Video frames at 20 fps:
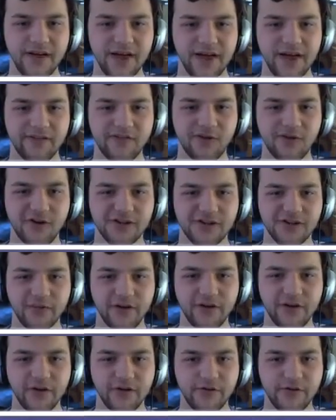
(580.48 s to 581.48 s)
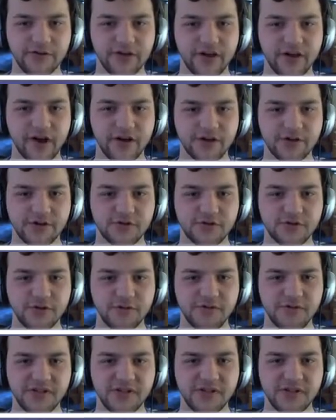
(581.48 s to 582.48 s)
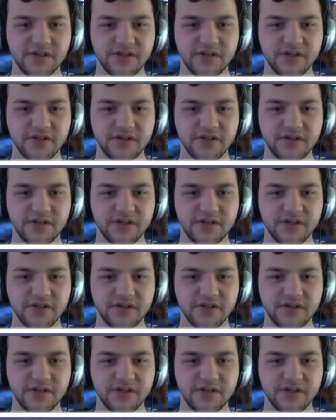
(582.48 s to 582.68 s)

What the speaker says: And of course I'm gonna lose a lot of troops.